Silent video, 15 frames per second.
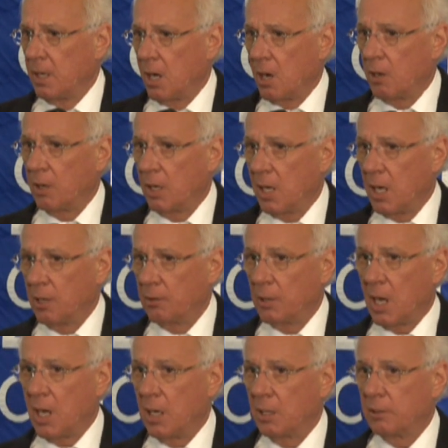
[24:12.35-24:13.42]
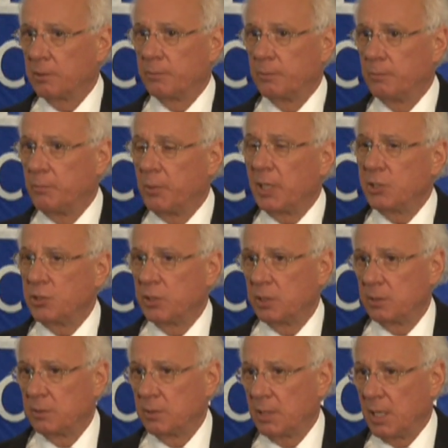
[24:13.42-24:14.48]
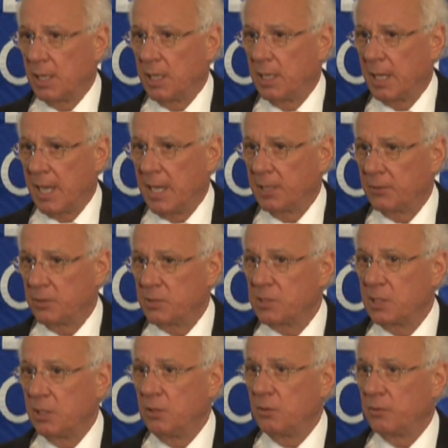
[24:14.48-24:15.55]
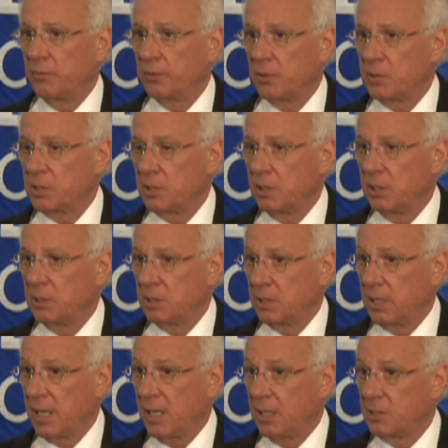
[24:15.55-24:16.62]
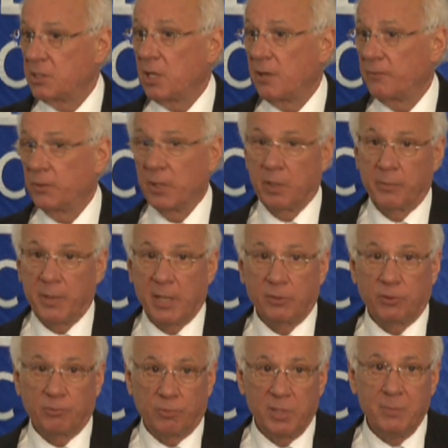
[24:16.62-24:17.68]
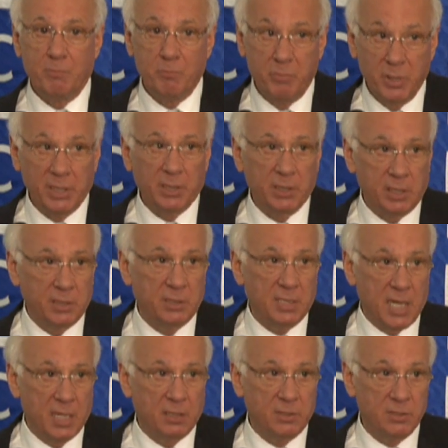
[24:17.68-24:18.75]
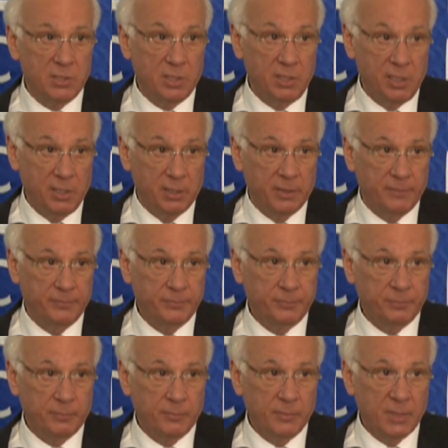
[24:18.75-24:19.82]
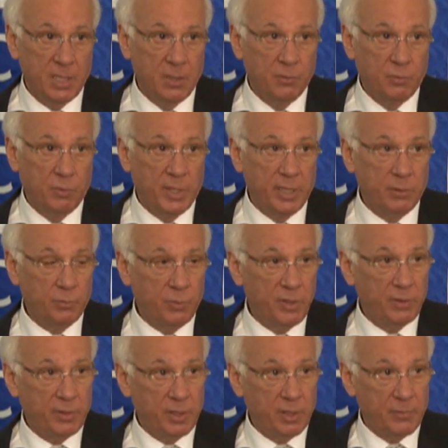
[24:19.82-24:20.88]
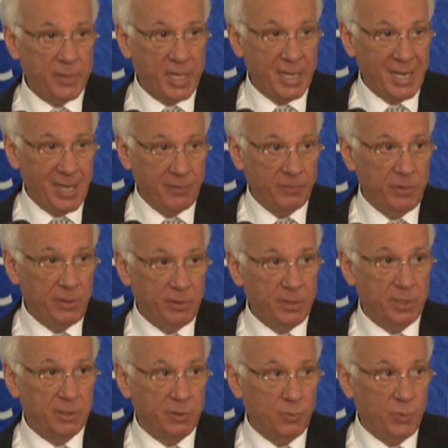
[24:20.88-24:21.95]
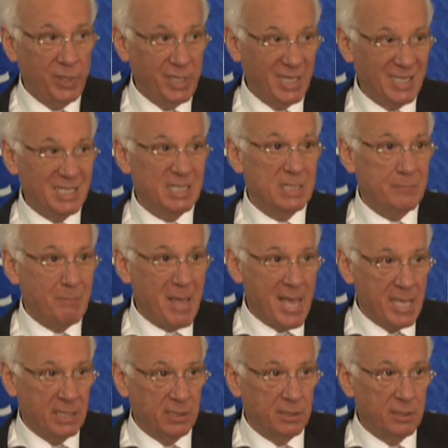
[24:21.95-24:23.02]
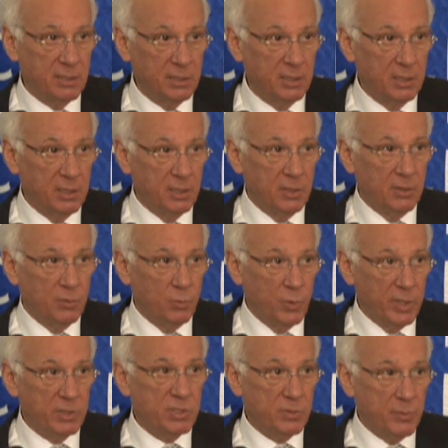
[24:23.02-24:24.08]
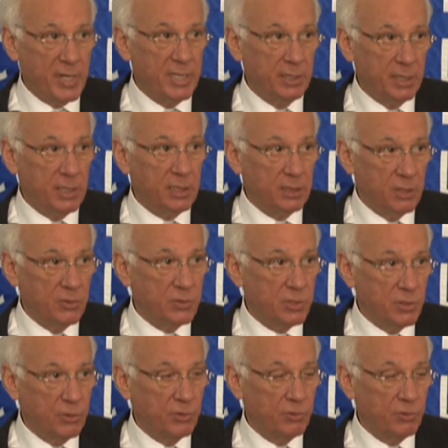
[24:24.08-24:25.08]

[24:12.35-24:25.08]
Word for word: our, our, our budget uh, at the City University today is hovering about $3 billion a year. When we think about everything that we expend, we're spending close to